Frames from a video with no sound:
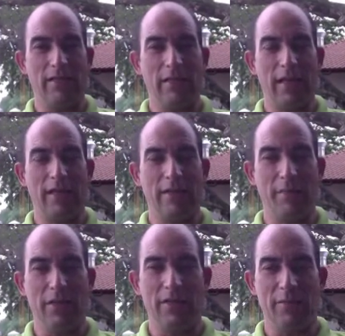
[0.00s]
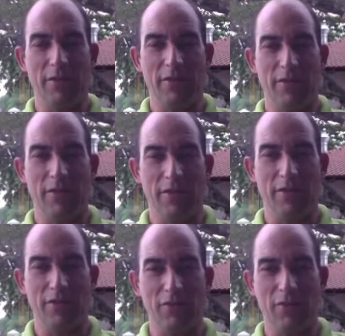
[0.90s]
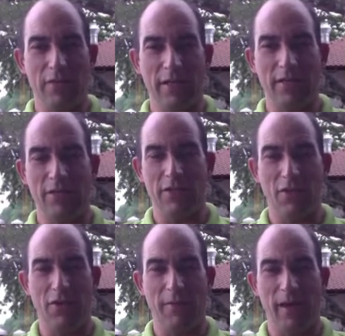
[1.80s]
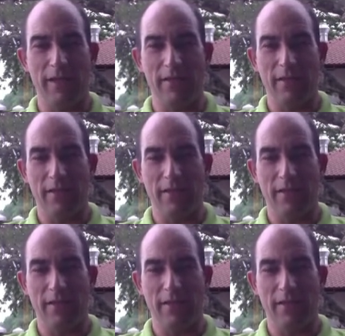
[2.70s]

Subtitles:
to miss some of the turnings. The road signage is not the best.